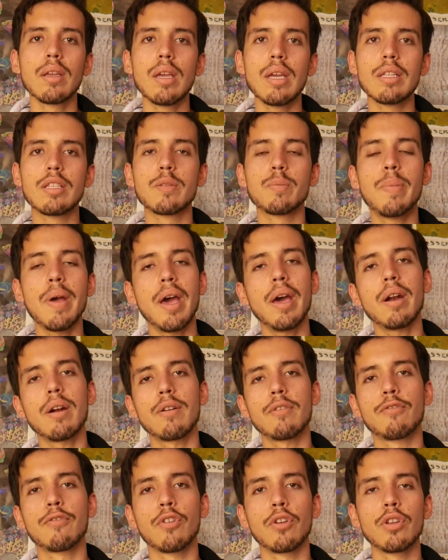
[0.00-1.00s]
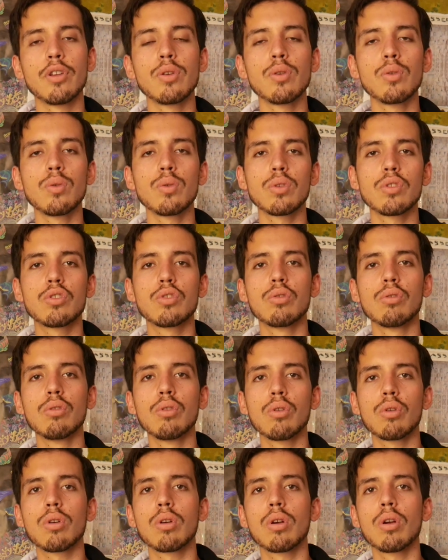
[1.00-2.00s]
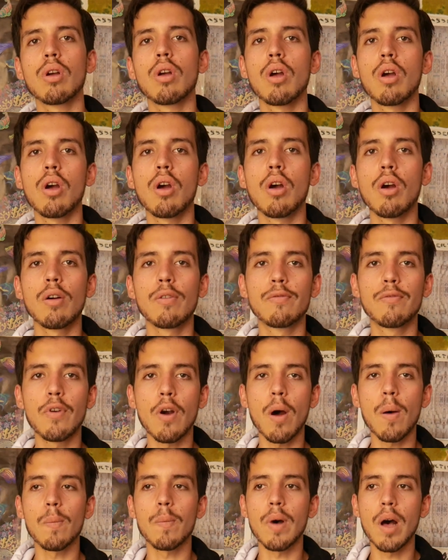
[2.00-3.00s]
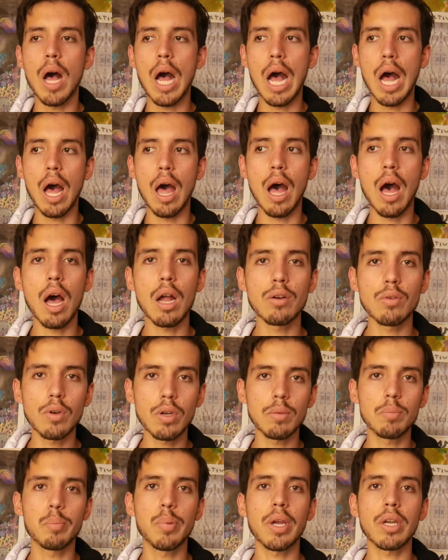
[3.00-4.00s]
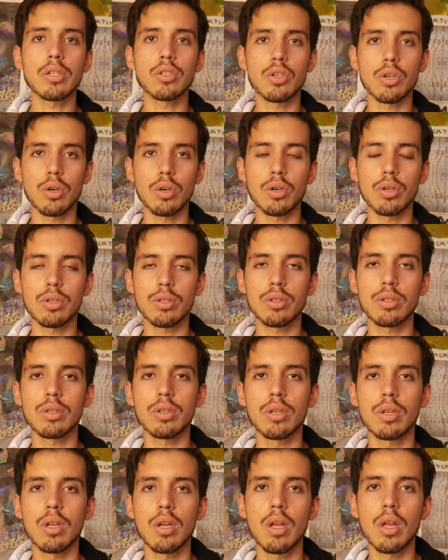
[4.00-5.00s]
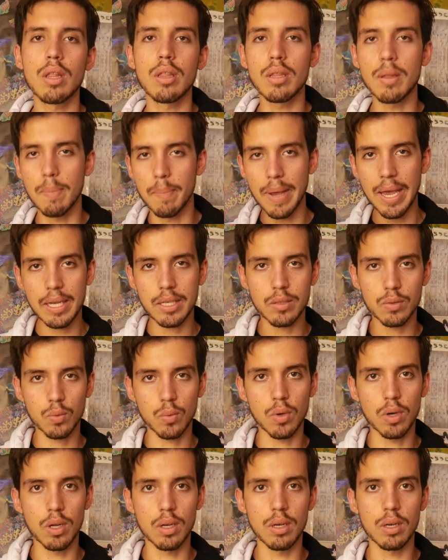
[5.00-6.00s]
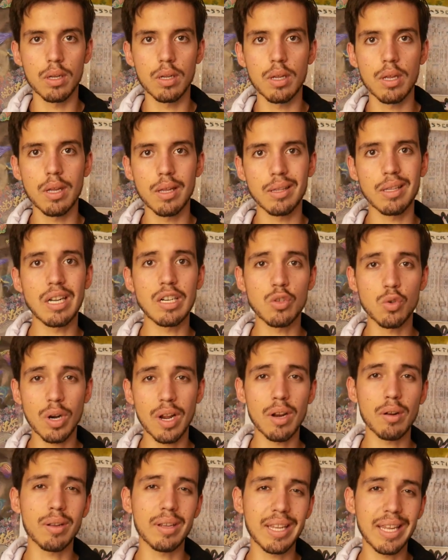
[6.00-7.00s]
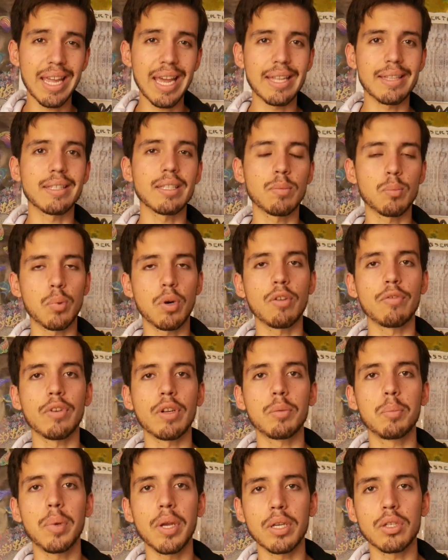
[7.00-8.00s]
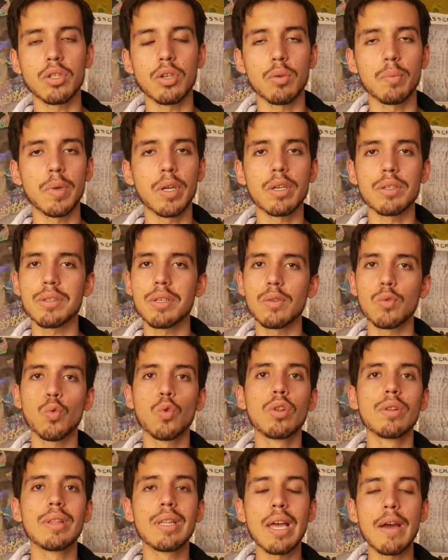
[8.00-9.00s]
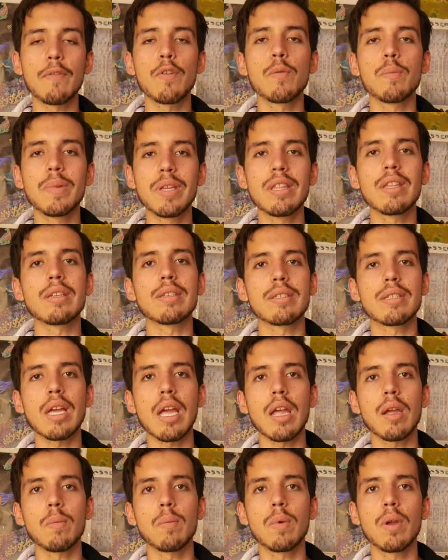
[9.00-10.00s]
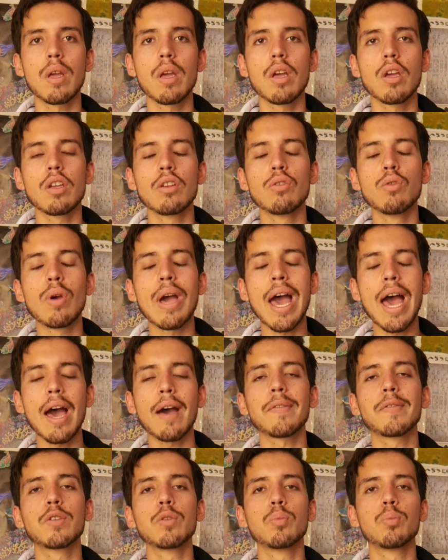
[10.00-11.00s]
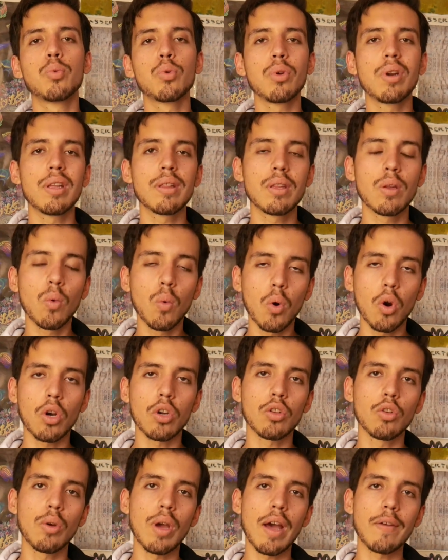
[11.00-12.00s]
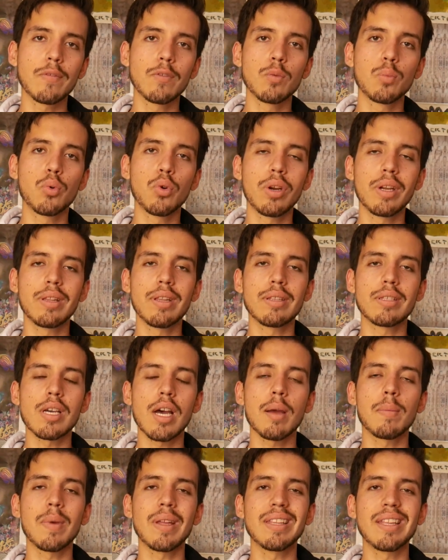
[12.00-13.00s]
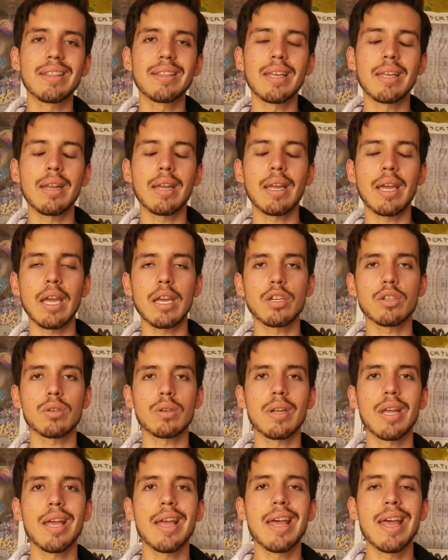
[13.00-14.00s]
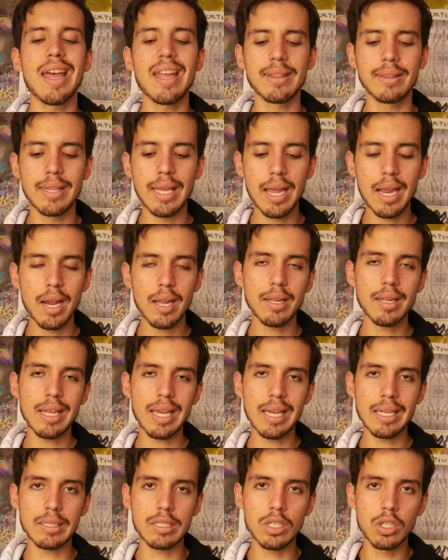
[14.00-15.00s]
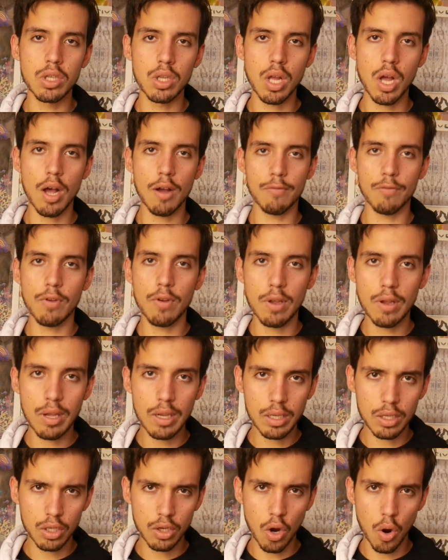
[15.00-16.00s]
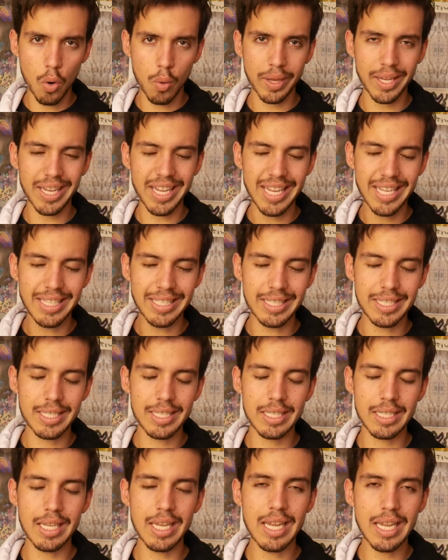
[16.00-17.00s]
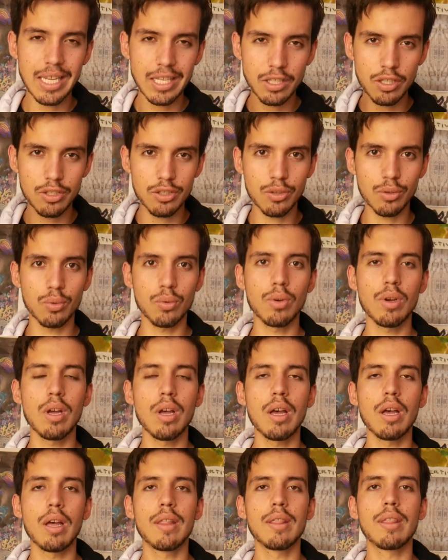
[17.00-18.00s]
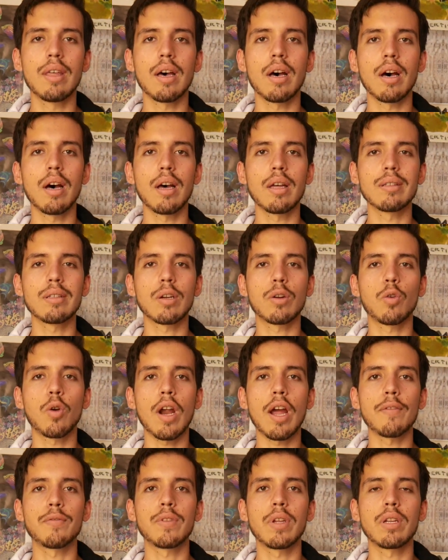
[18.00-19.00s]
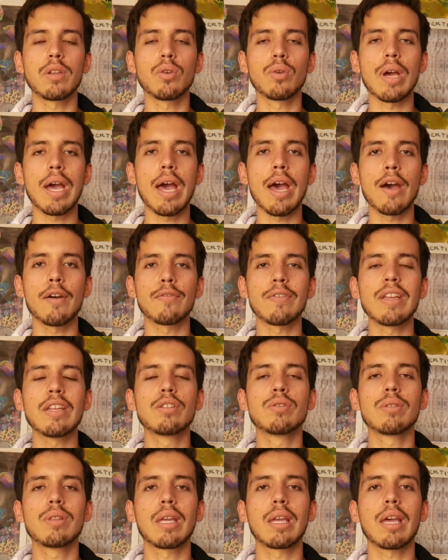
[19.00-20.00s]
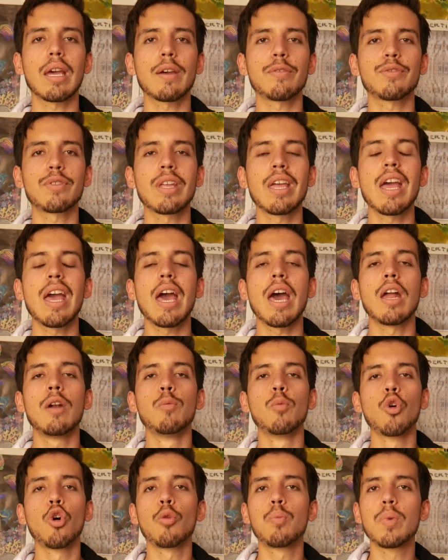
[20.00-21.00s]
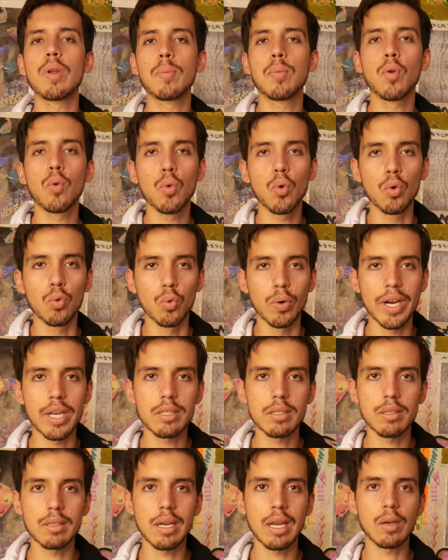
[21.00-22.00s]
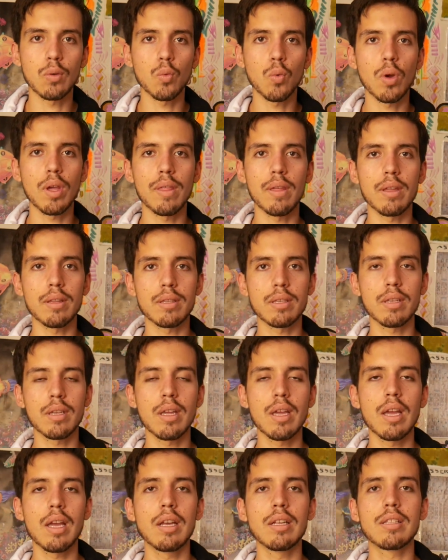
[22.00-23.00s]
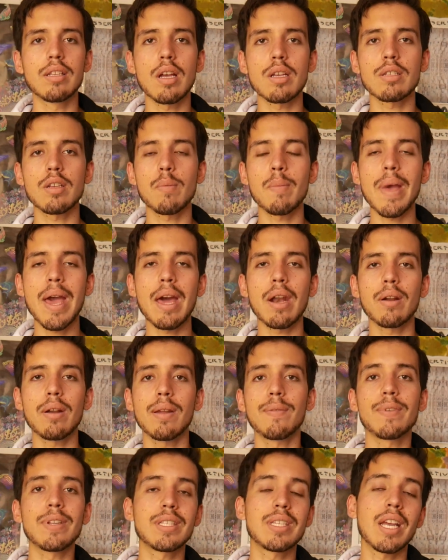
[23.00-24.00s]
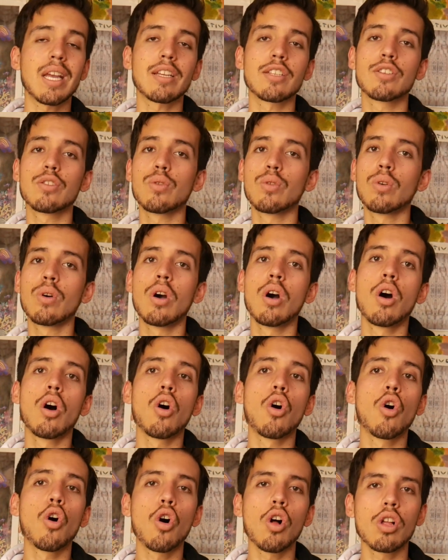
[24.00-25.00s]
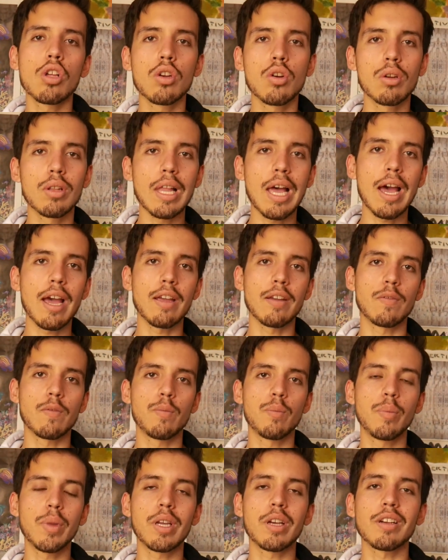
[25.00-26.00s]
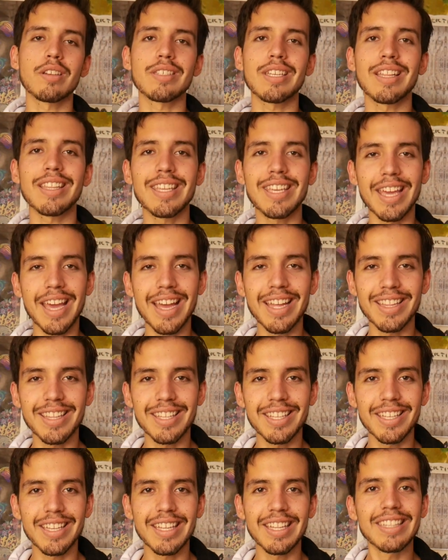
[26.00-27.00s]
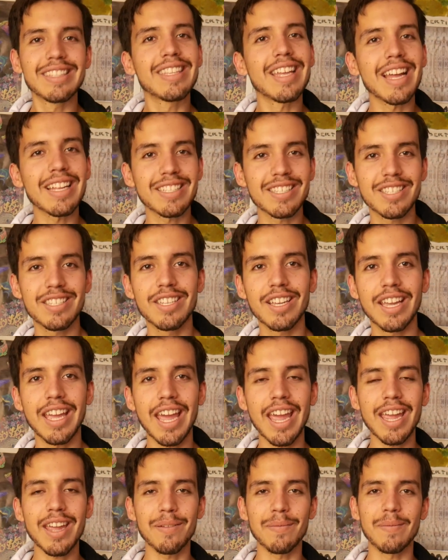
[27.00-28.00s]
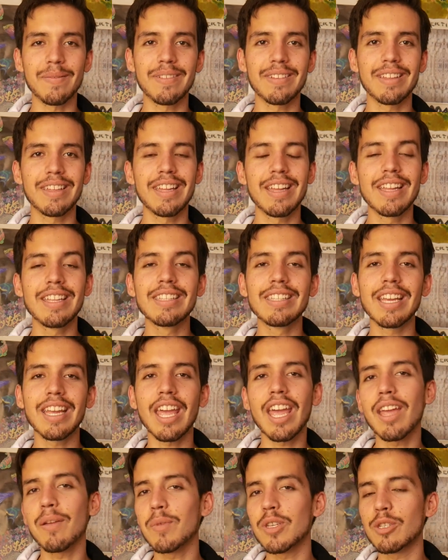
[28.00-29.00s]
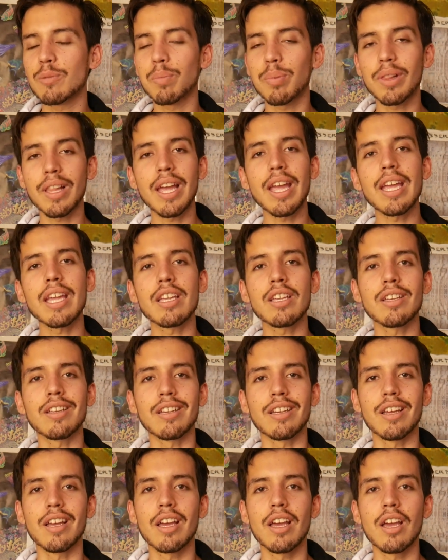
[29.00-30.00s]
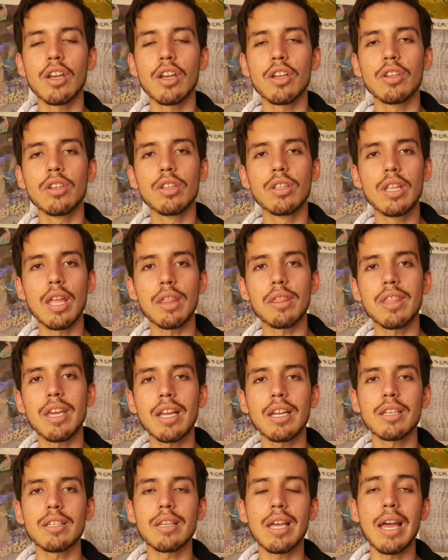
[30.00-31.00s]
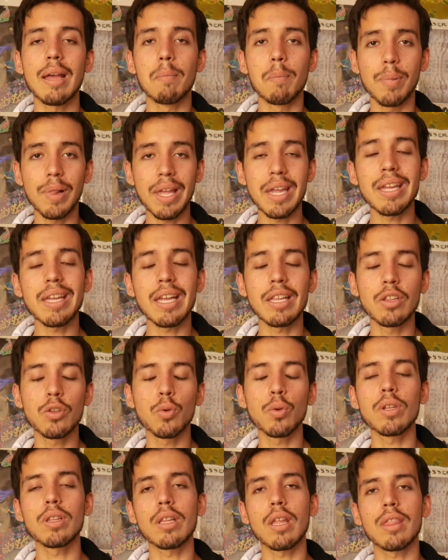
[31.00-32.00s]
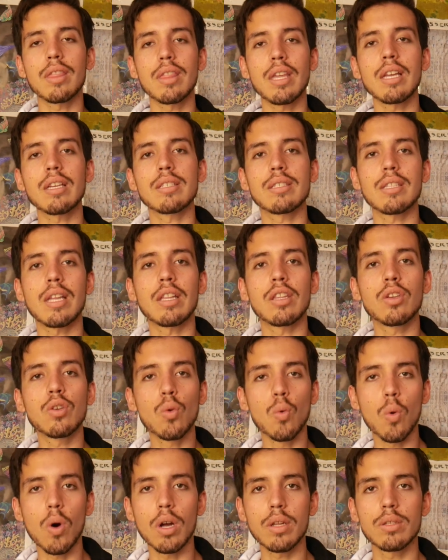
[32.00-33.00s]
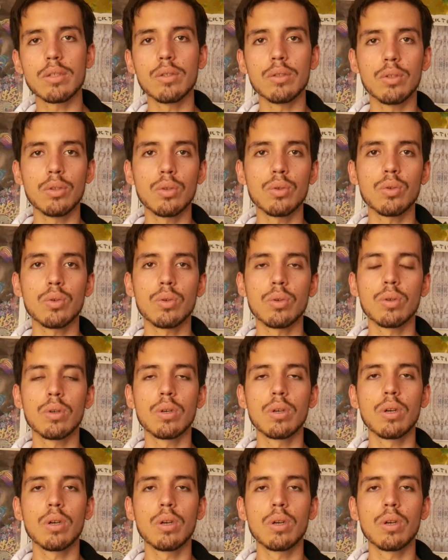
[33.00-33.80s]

it's better for you to look from a hundred pictures the best one than try to get the perfect picture because it will never be the same you have to put in the work you have to put in the time and the dedication then it's love going in into the the craft that you have into the gift and more people will resonate with it it doesn't matter if it takes you all your life because at the end that's the game the game is playing the thing and playing and doing the things that you want to do